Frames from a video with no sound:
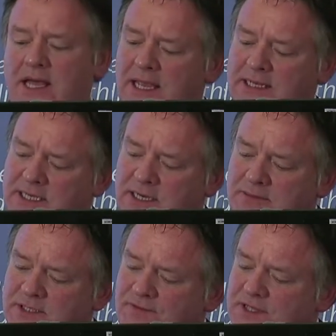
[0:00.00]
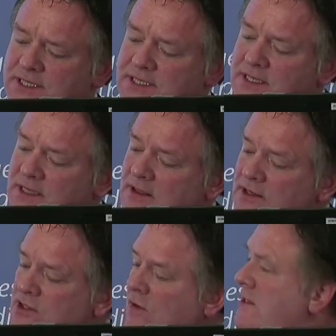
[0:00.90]
In terms of this,
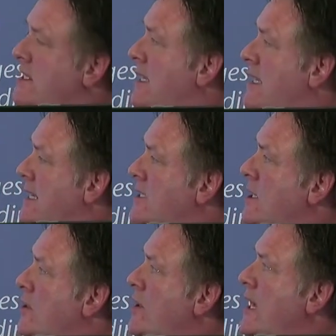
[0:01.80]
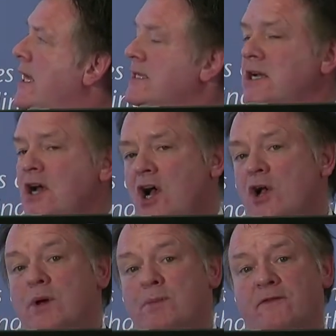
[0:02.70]
there's obviously a need to look at
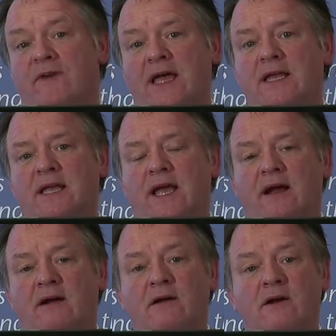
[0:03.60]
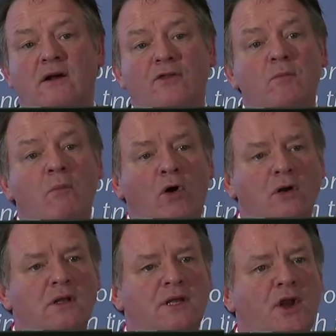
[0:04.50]
how we provide care, the
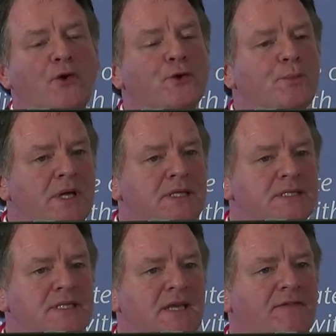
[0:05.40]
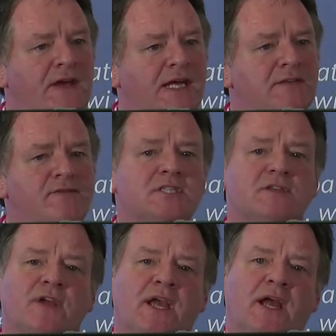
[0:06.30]
model that underpins the effectiveness
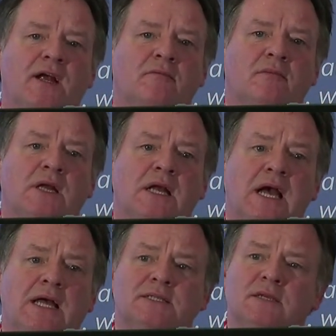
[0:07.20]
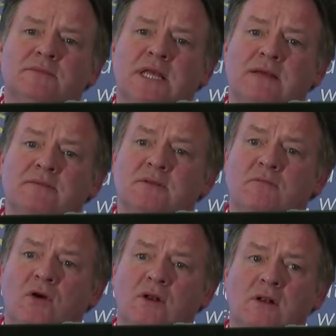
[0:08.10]
of care. And sometimes the
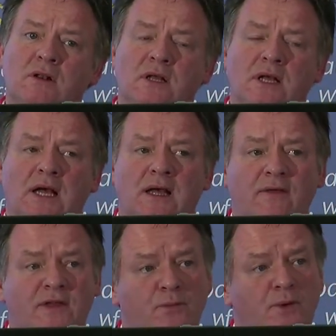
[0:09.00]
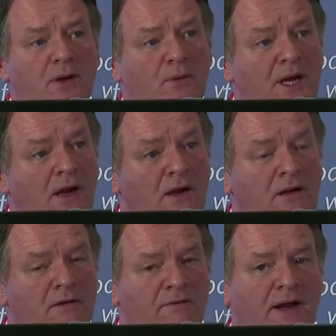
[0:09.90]
model uh, that we, we
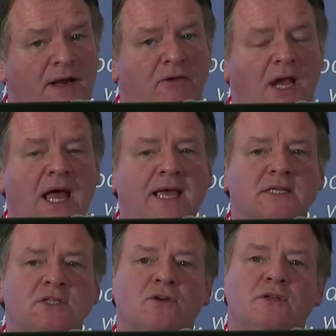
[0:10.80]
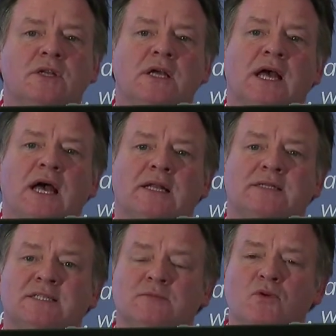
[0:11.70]
are very reliant on
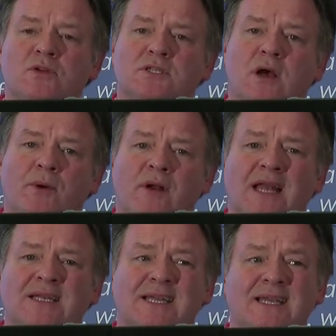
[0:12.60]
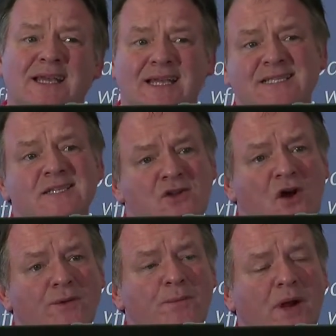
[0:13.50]
and its modus operandi is
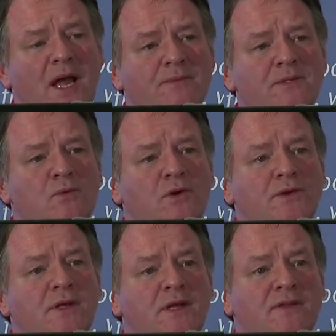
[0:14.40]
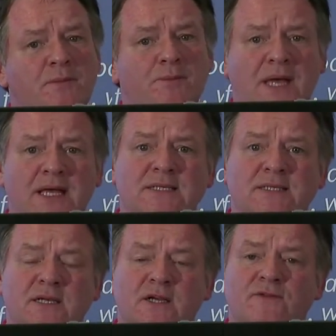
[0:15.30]
not perhaps one that best
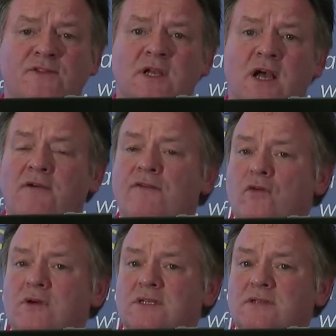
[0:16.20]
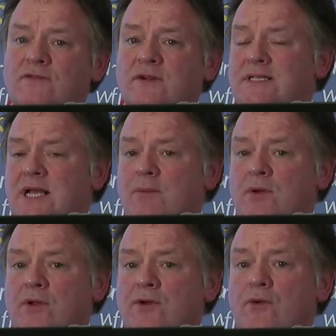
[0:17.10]
serves a focus, for
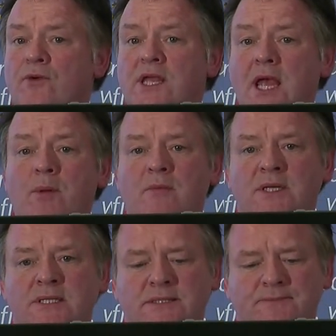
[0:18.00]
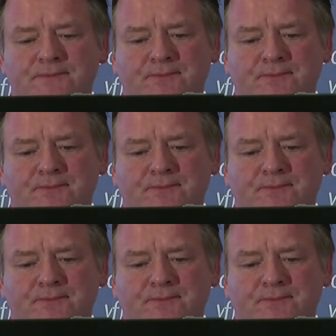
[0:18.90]
example, on reablement.